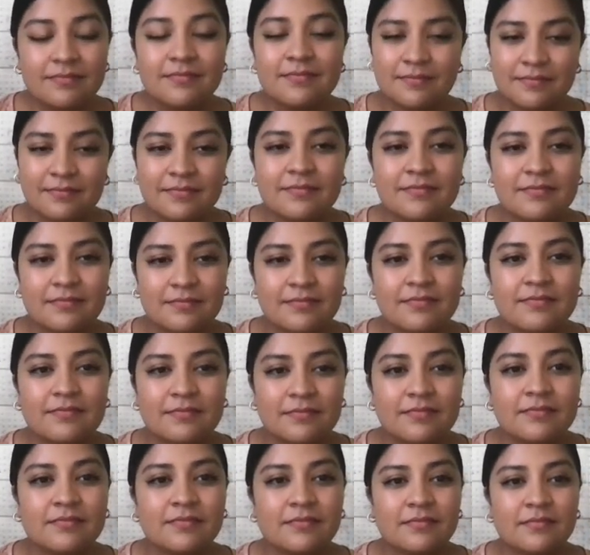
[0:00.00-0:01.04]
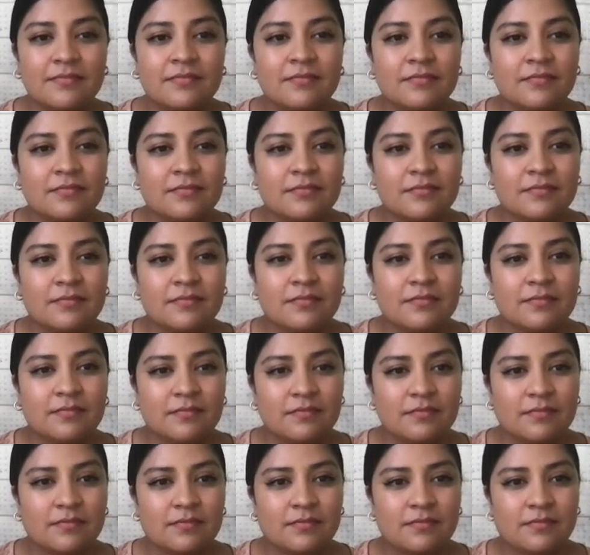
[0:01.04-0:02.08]

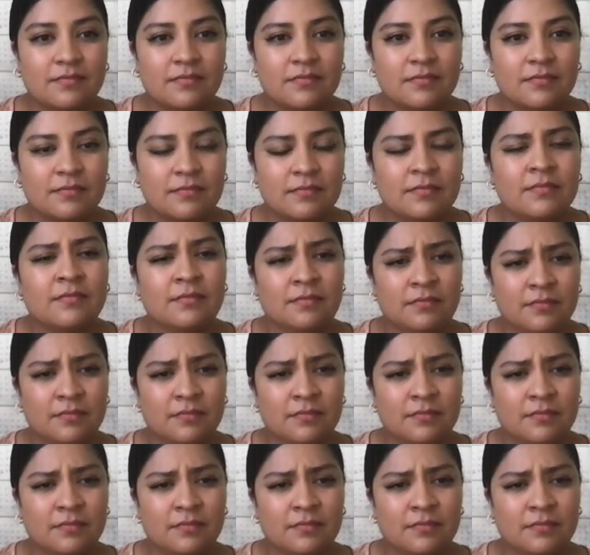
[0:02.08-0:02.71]
(not speaking)